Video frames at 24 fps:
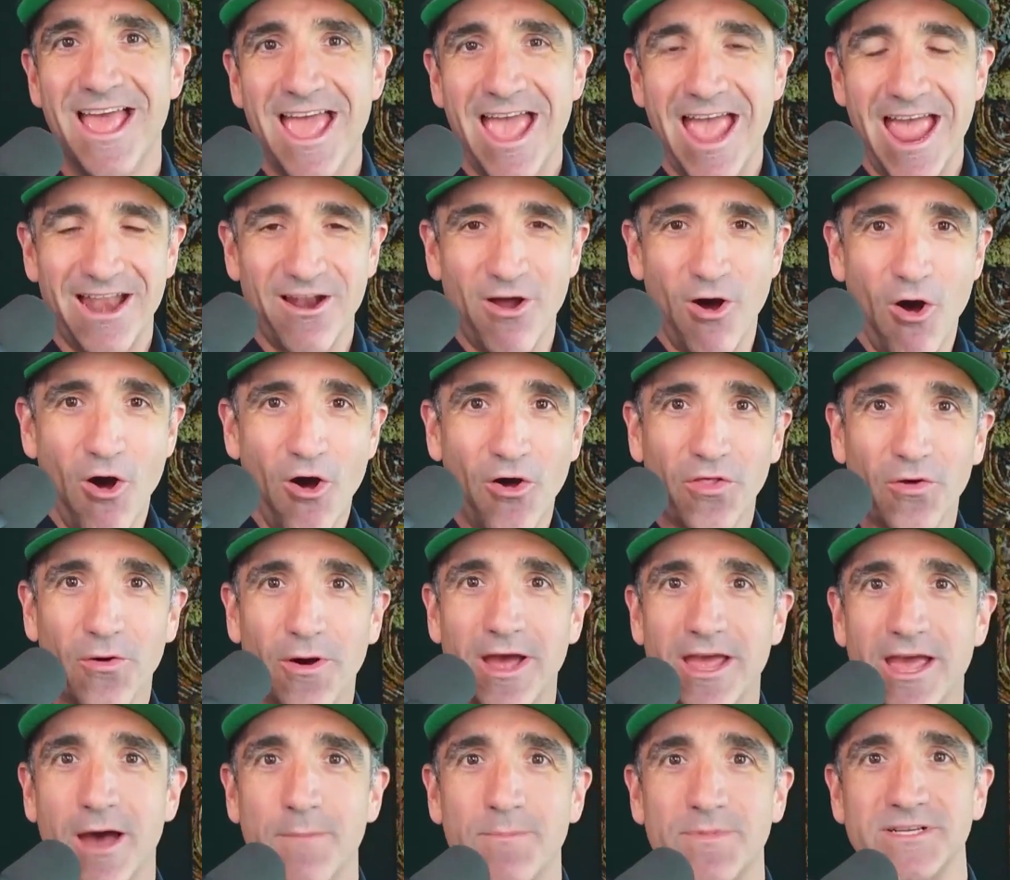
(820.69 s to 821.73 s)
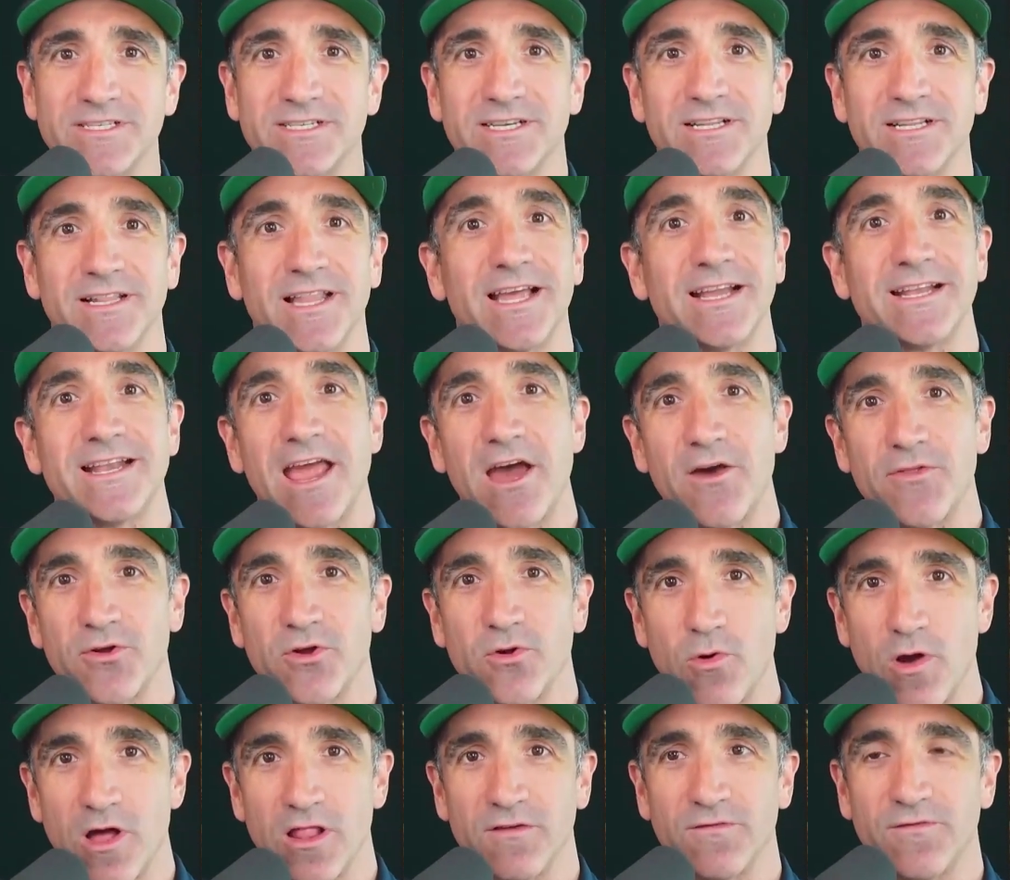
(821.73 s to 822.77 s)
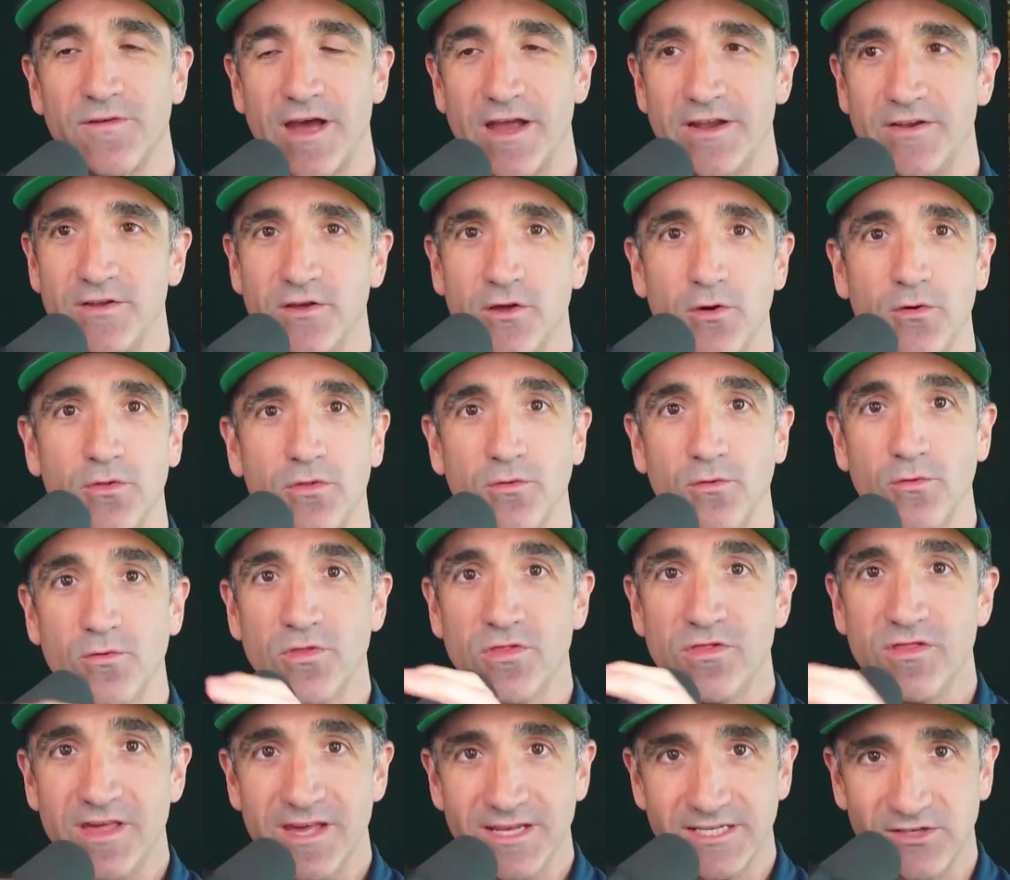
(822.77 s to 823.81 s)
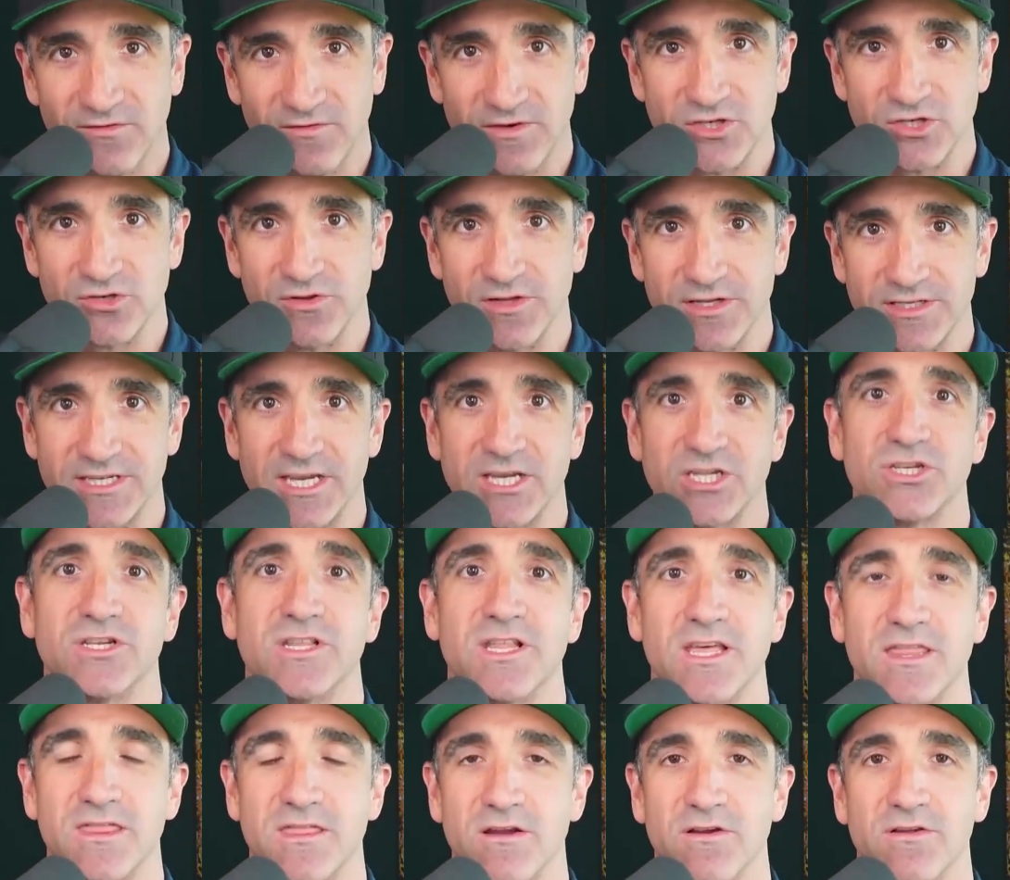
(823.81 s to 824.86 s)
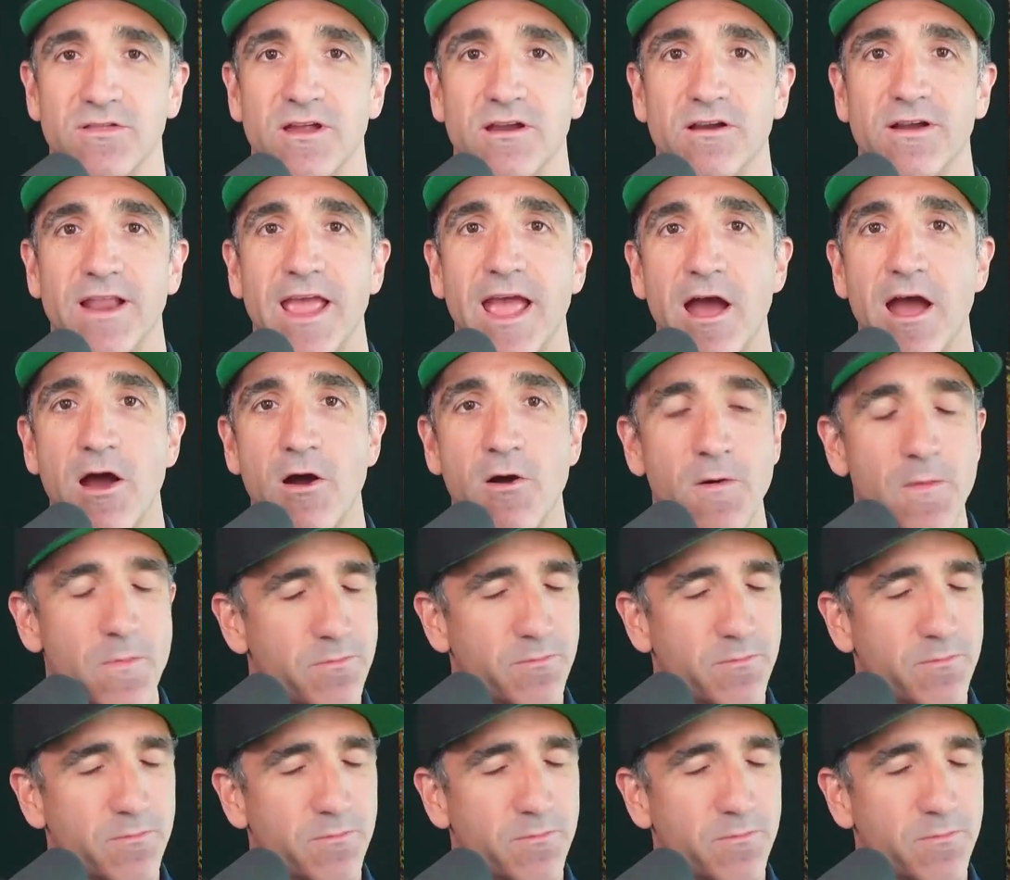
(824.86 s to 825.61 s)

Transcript: And all the way up until like now they're qualified to go through this visualization that they're there now.